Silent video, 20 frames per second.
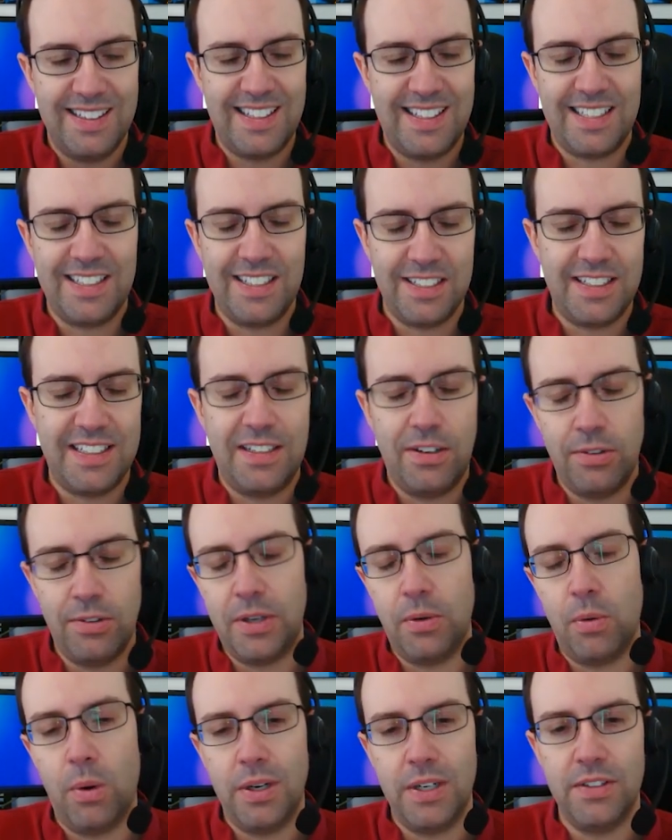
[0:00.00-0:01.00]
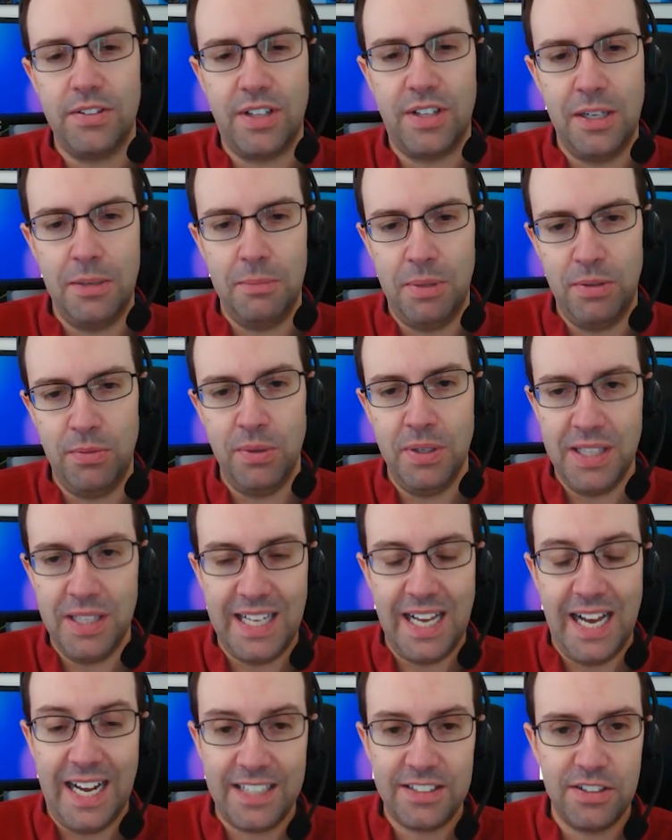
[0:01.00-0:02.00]
Technically, only one is going to be
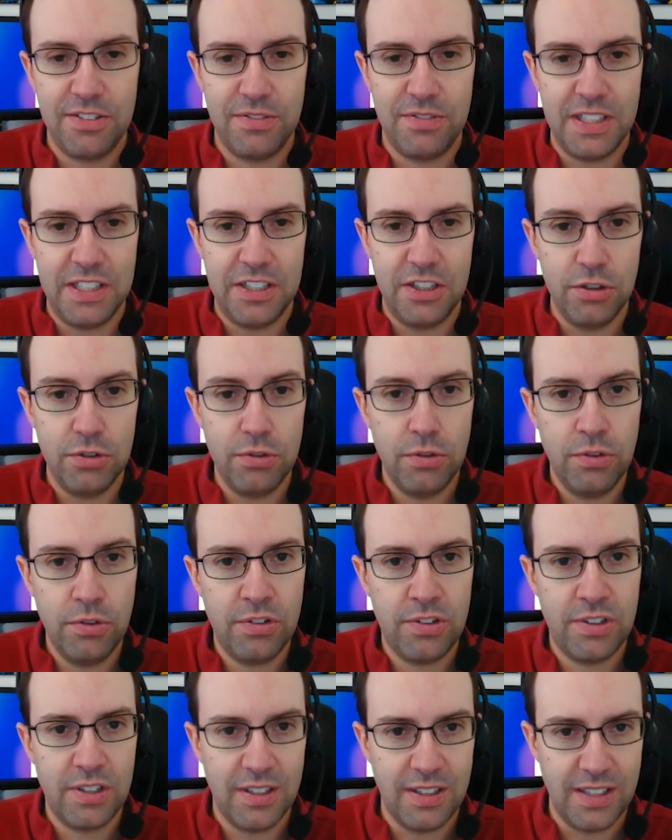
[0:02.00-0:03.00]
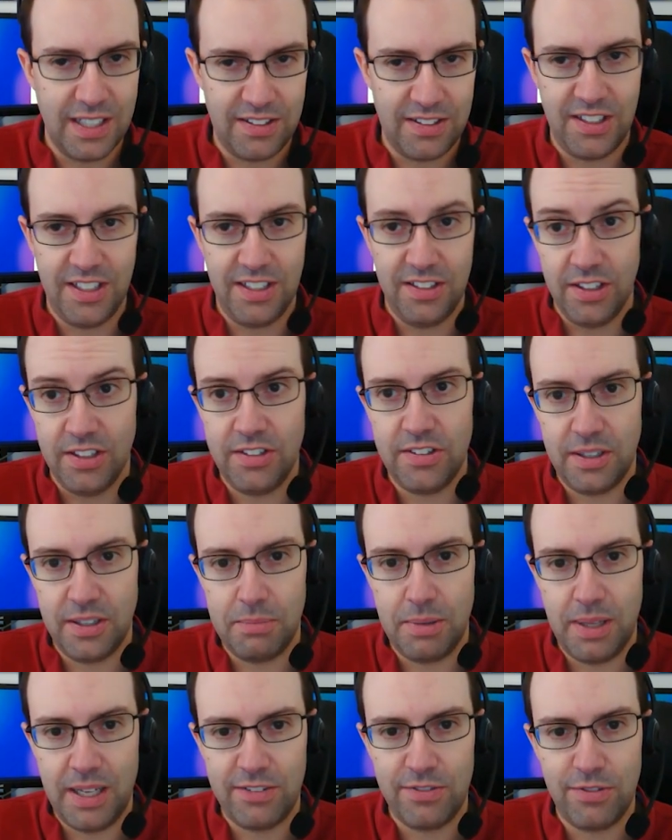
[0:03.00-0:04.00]
really actively used. That's the
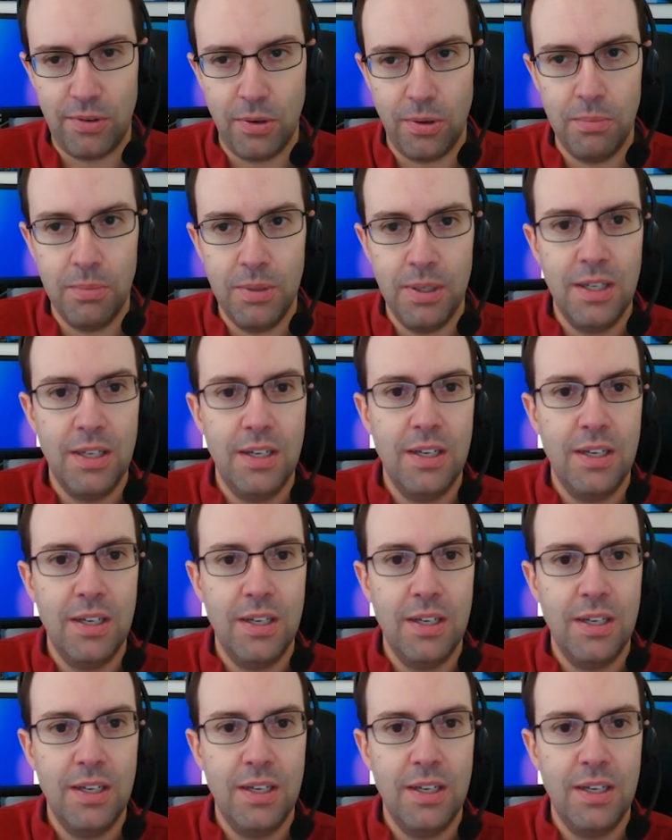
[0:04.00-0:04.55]
existing platform.